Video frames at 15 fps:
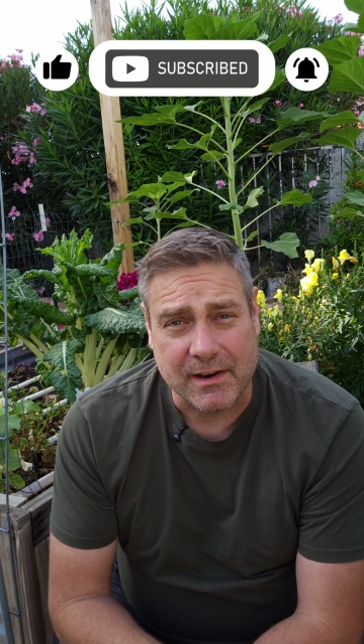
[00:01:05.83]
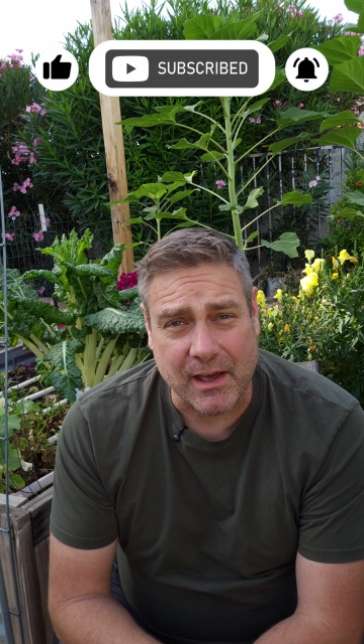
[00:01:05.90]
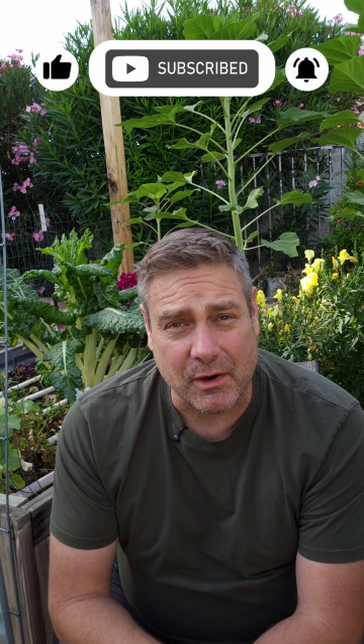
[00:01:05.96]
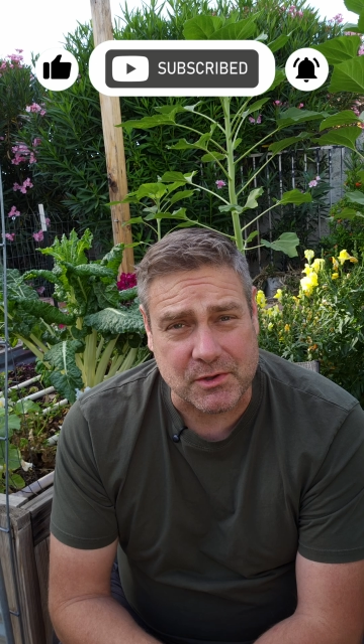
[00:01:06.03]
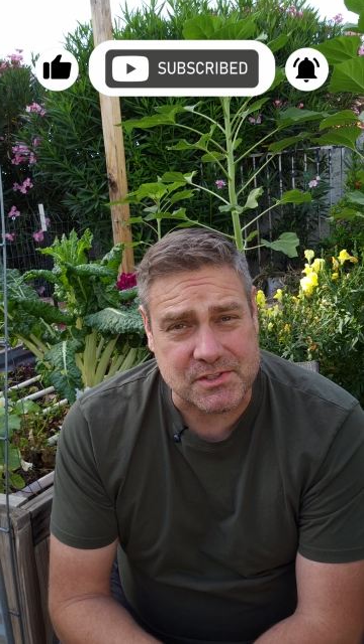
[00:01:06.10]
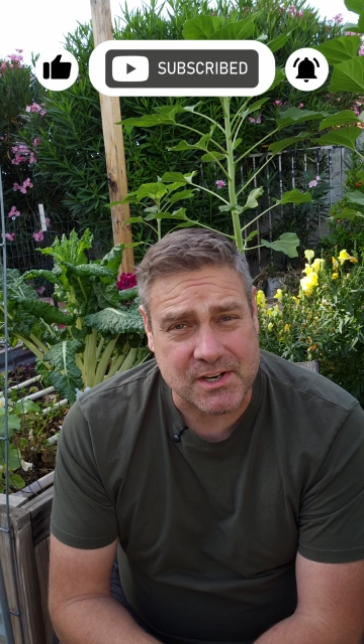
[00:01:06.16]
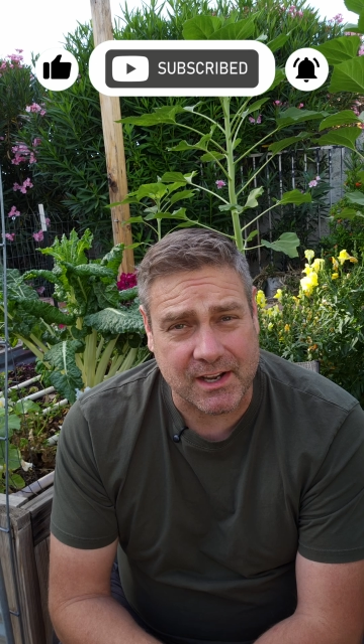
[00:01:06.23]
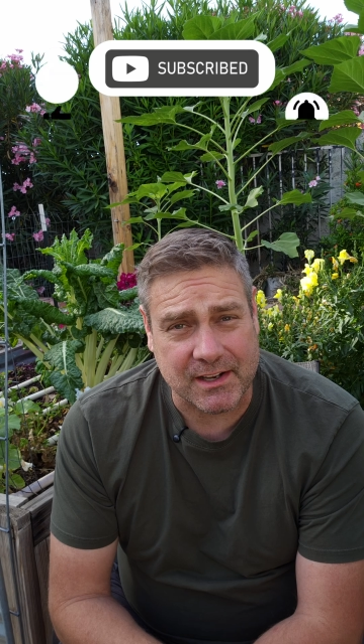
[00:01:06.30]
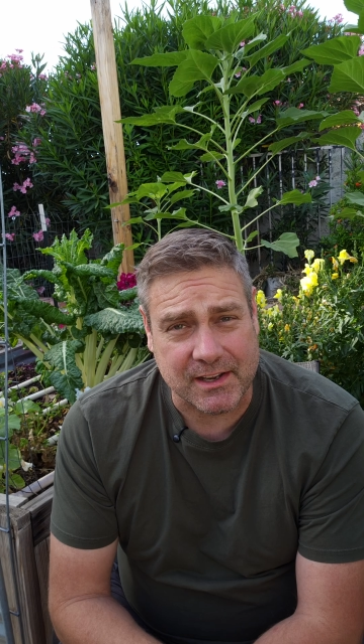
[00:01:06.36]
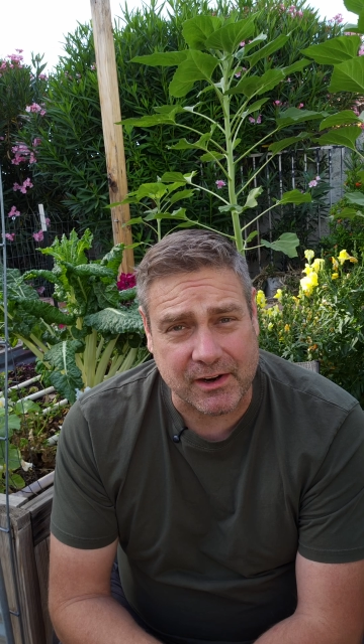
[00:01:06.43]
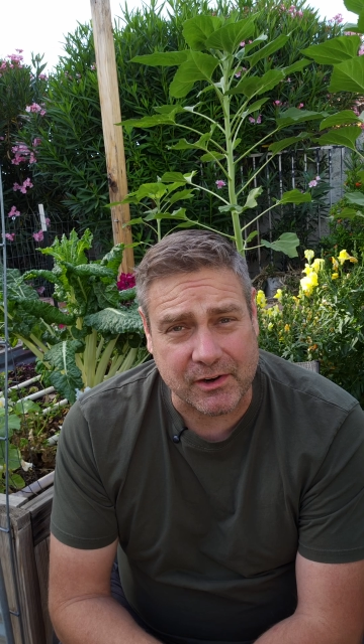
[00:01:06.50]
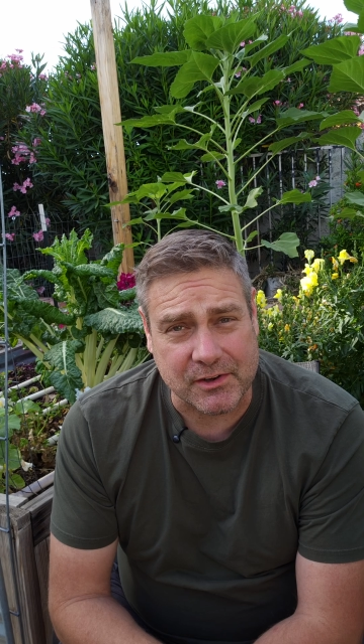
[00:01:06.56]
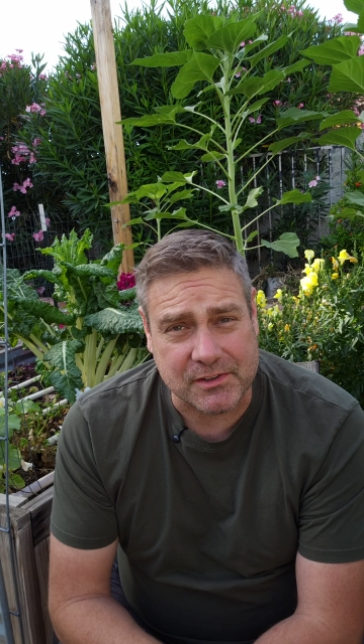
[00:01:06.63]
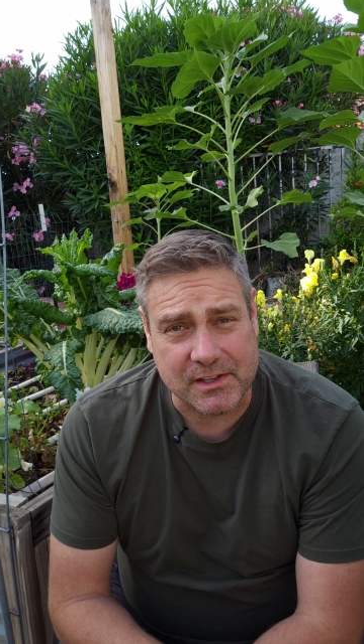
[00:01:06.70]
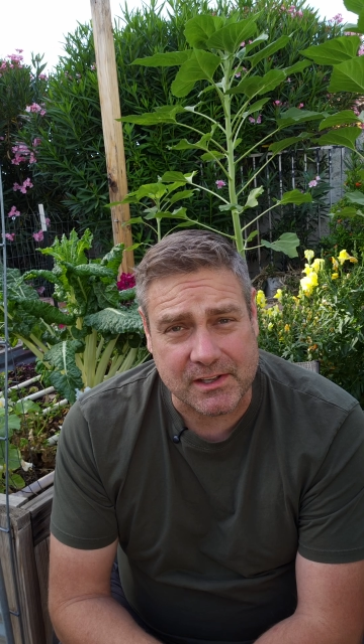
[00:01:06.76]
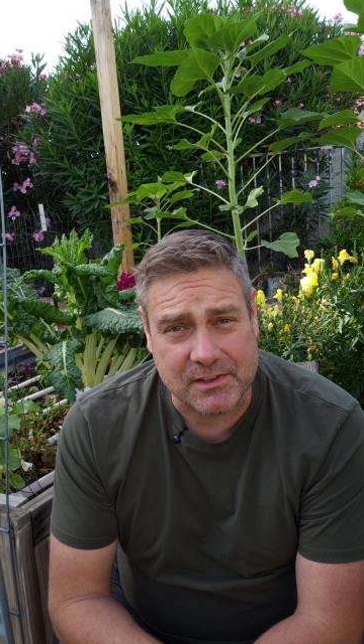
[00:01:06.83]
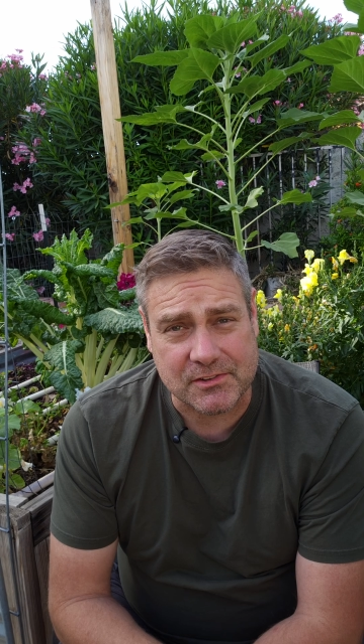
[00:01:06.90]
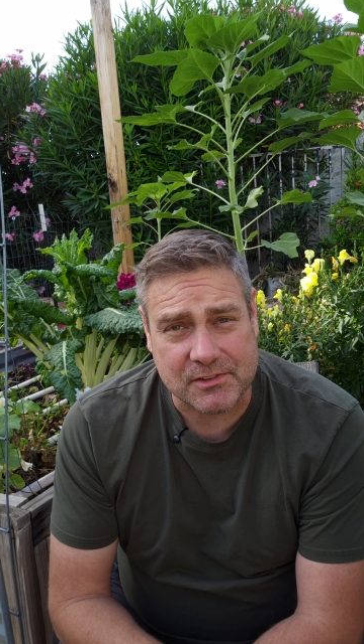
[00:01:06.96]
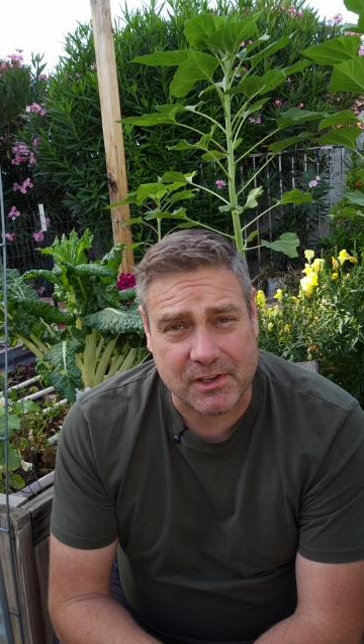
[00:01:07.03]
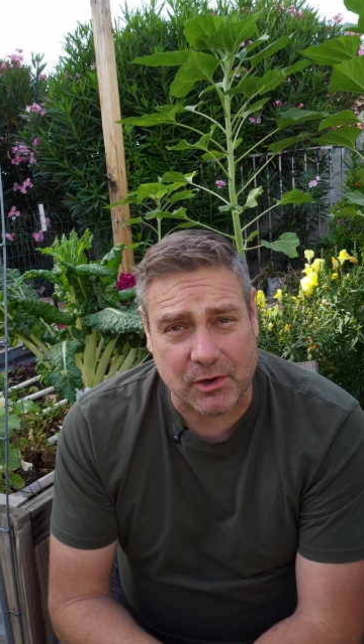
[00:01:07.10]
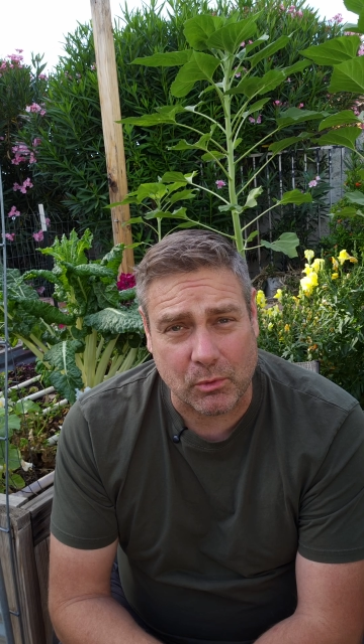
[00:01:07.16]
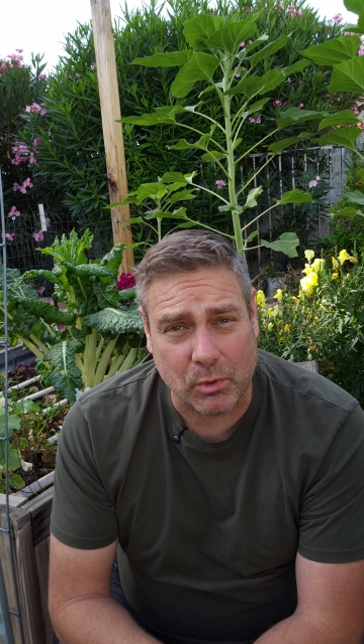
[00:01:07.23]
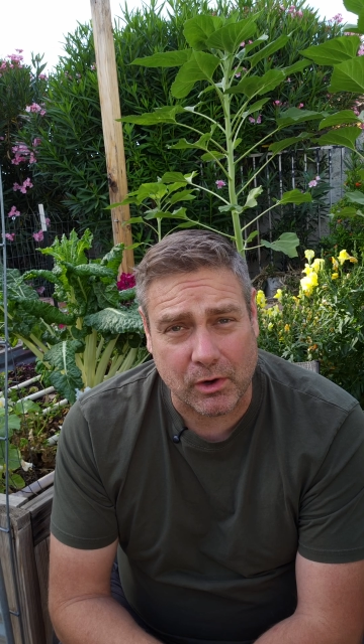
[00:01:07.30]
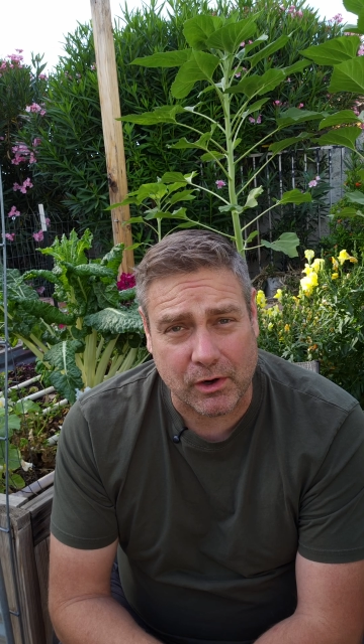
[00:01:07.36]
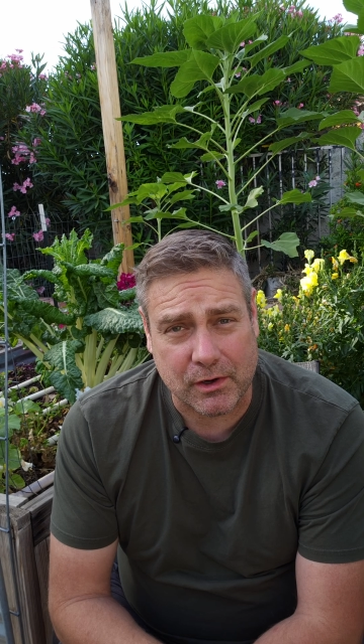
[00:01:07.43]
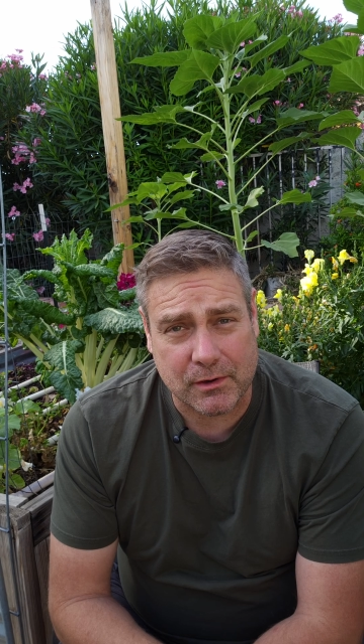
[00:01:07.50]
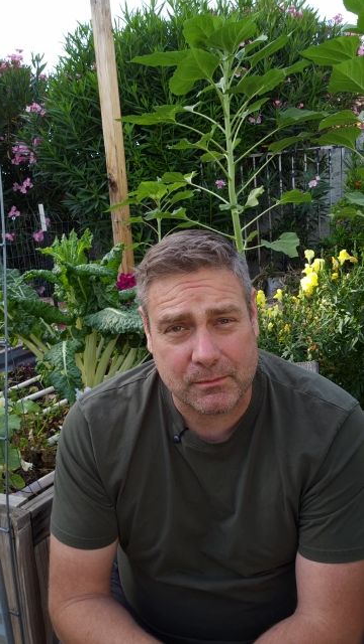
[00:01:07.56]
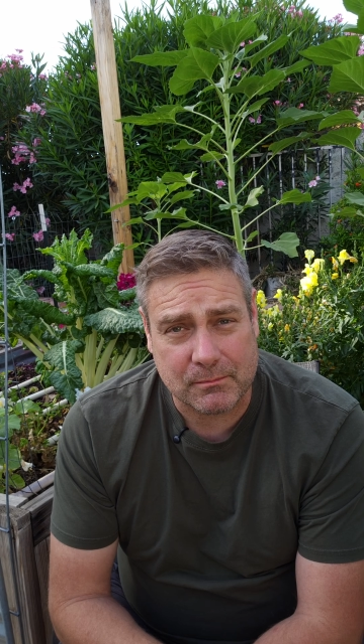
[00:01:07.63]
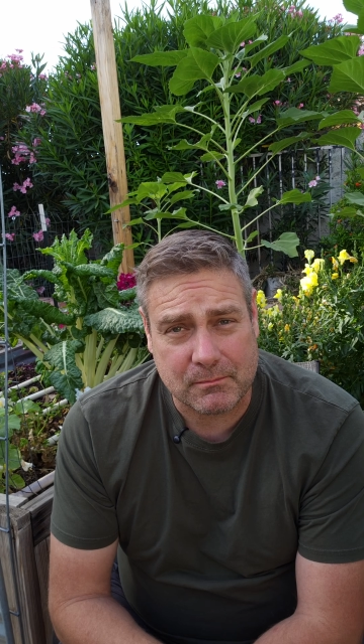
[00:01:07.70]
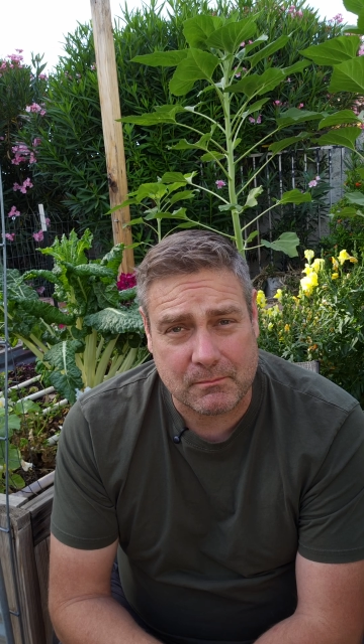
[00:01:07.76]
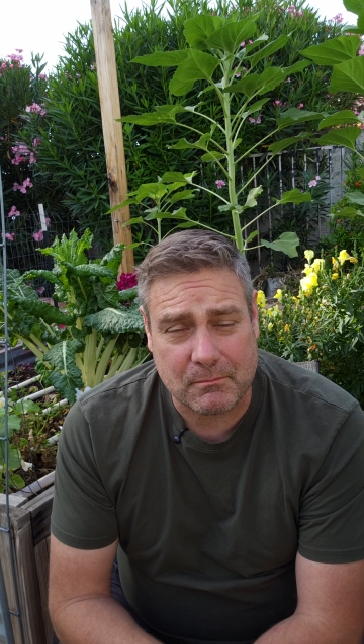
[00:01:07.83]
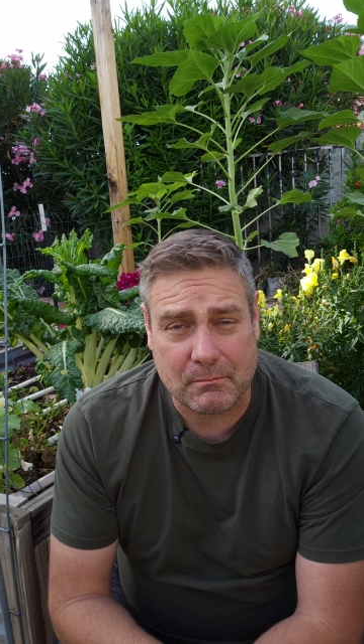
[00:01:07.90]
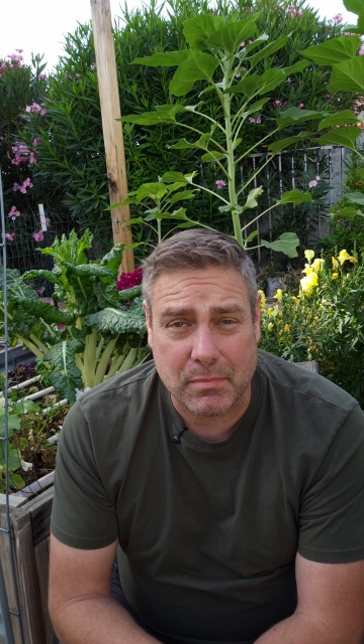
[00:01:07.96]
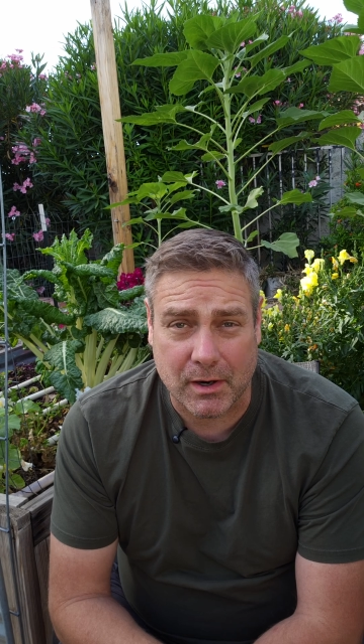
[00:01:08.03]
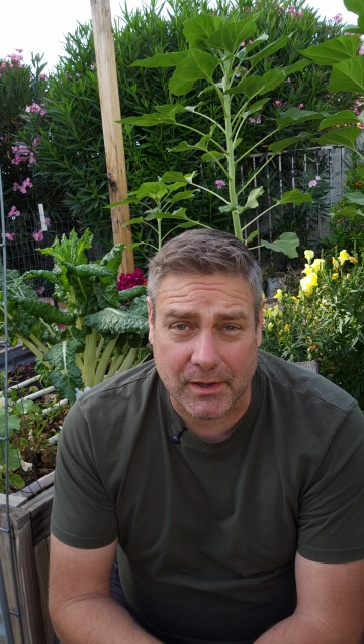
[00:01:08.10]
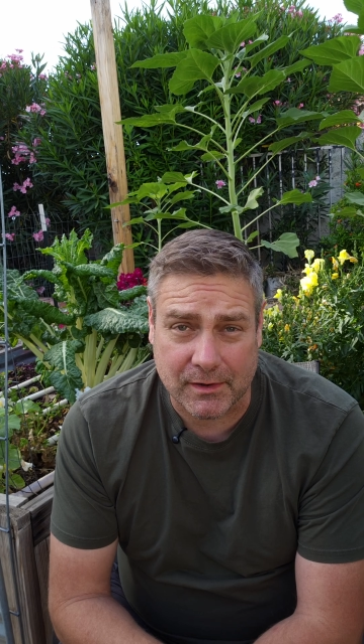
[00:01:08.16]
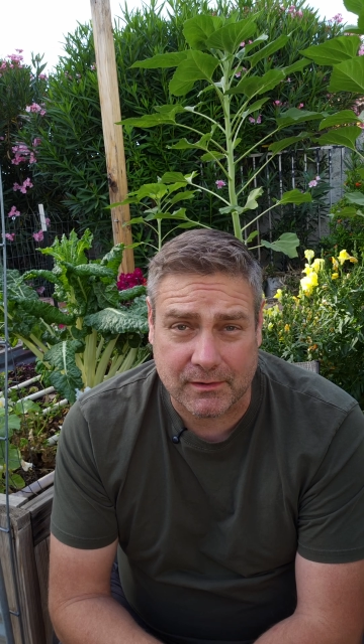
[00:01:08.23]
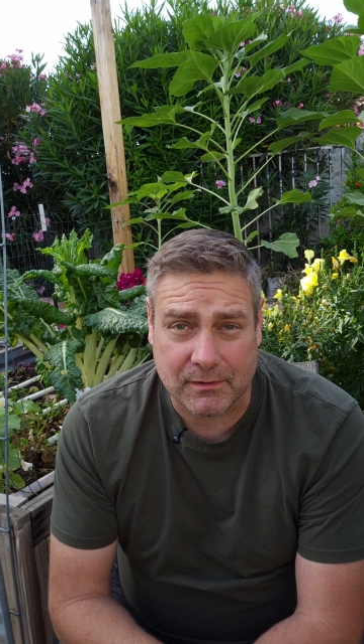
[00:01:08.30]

Now, it's not guaranteed it's going to work, but